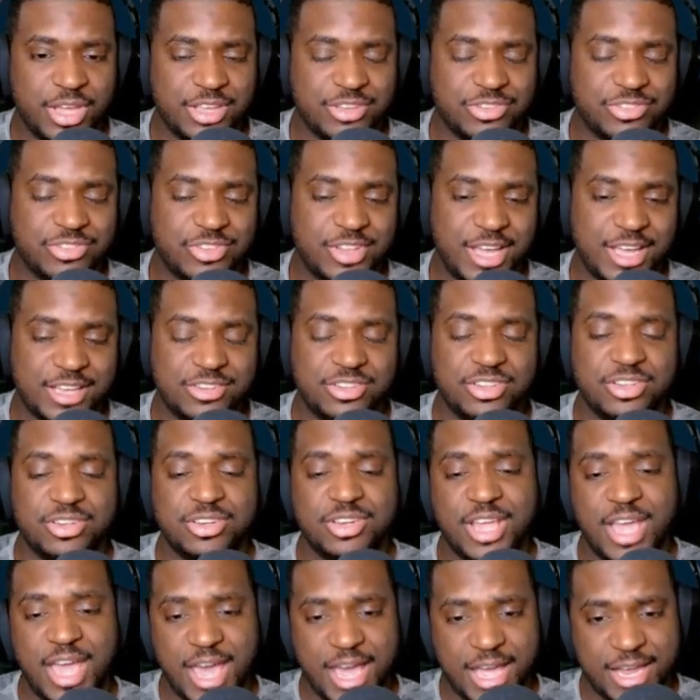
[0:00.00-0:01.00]
Stanton,
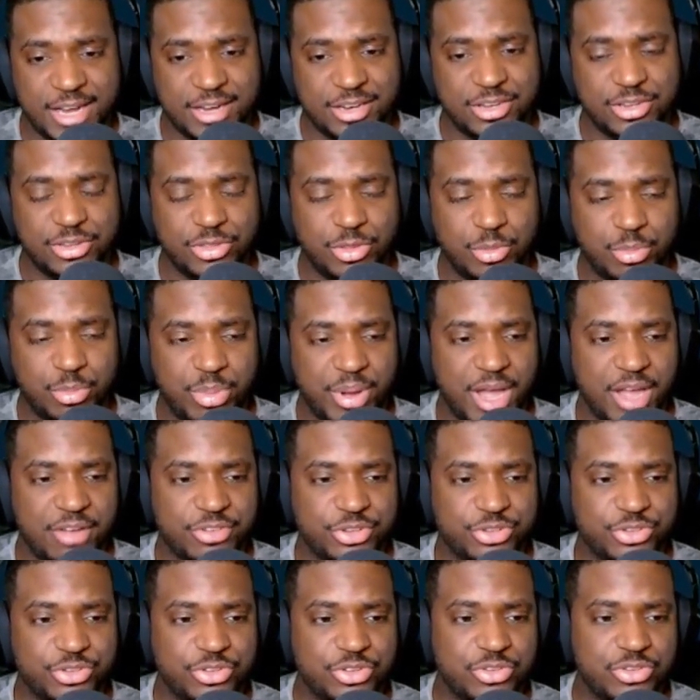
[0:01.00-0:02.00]
and the Pyro
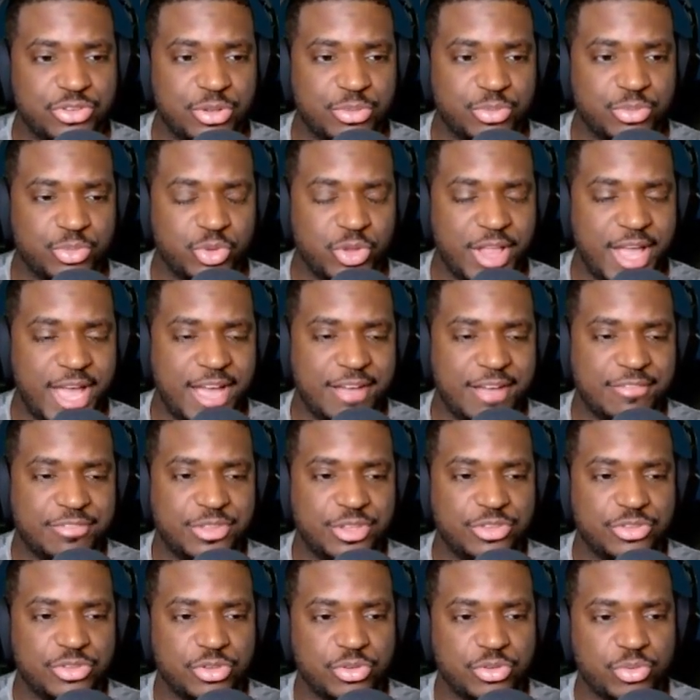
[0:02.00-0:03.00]
system will have
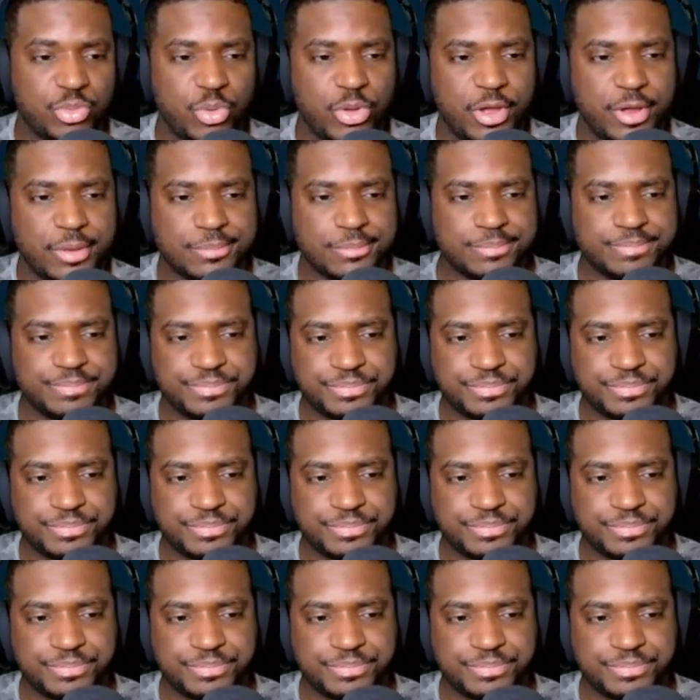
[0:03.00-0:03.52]
these as well.